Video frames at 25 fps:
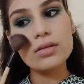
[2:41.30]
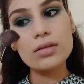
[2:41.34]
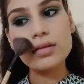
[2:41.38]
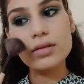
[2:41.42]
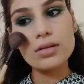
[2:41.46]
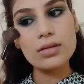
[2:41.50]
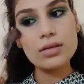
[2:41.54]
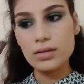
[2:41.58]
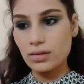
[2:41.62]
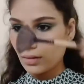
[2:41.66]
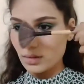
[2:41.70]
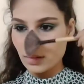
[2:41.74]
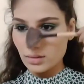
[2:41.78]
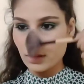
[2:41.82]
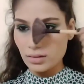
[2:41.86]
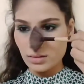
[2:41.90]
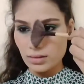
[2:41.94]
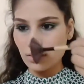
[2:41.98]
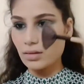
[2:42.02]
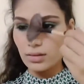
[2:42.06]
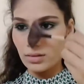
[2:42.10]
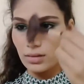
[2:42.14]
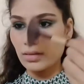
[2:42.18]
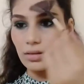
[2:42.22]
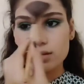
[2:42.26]
bronzing
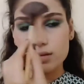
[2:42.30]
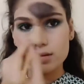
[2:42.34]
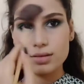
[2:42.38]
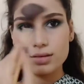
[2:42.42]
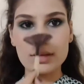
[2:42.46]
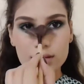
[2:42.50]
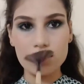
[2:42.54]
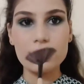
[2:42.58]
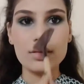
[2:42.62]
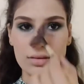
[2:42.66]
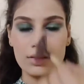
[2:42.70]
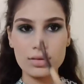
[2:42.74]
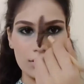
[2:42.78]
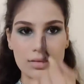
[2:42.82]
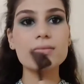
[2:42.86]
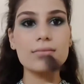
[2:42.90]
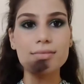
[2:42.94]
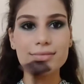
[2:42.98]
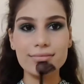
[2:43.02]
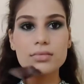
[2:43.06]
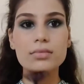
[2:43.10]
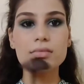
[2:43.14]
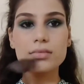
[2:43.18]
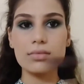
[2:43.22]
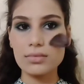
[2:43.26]
palette and highlights
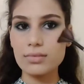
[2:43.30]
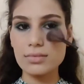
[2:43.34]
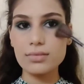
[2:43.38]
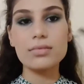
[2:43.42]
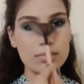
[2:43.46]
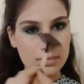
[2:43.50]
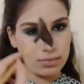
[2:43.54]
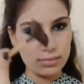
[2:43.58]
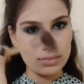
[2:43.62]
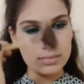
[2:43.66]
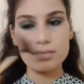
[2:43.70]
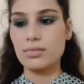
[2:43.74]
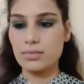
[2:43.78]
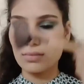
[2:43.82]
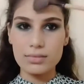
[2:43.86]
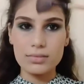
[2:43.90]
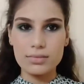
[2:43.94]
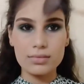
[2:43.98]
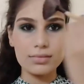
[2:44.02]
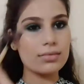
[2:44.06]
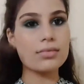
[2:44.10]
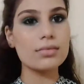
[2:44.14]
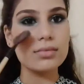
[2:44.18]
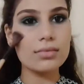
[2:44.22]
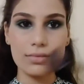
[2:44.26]
my highlighting
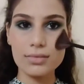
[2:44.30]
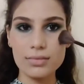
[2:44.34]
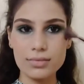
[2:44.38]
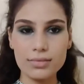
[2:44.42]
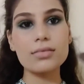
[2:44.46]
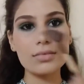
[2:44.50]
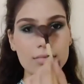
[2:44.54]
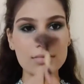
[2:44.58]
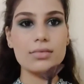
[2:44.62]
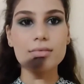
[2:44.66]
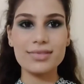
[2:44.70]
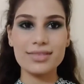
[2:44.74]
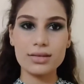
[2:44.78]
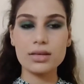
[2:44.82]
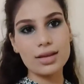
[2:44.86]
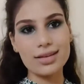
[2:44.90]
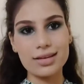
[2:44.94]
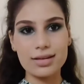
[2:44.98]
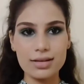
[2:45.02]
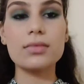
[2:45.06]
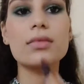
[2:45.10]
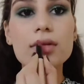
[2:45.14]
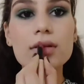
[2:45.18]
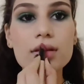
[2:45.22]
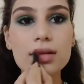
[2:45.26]
points.
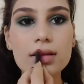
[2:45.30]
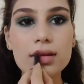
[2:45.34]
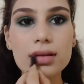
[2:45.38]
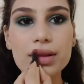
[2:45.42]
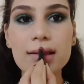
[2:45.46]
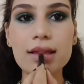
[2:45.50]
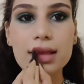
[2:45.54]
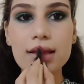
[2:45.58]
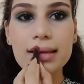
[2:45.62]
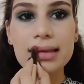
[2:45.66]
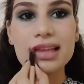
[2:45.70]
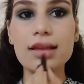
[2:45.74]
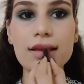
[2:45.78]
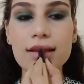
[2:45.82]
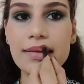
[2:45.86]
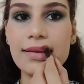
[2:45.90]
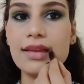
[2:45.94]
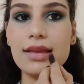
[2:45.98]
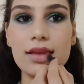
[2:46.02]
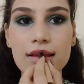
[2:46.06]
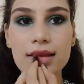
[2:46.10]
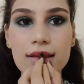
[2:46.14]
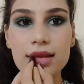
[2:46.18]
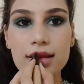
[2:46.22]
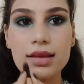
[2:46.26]
For lipstick,
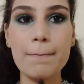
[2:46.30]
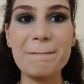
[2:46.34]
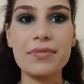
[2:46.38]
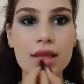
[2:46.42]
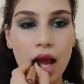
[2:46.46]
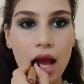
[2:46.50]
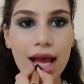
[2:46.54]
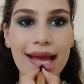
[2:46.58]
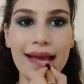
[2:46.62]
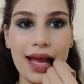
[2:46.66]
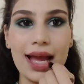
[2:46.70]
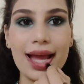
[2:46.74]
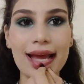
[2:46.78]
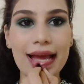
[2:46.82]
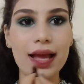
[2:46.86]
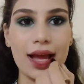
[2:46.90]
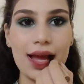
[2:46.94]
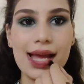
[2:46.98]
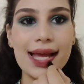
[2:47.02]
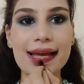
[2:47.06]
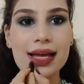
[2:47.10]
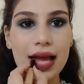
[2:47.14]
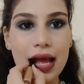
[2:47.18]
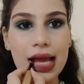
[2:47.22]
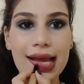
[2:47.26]
I am taking the
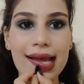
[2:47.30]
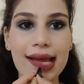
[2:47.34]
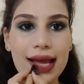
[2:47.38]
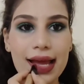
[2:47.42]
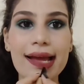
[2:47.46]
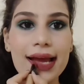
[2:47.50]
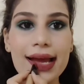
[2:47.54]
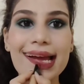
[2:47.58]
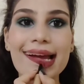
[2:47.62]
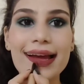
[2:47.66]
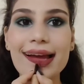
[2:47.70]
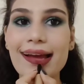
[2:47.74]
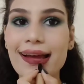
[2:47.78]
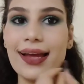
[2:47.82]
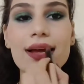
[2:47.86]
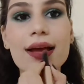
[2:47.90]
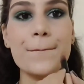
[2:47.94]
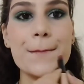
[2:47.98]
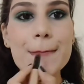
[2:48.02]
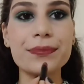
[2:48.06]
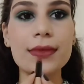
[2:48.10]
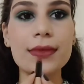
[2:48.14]
bronze color.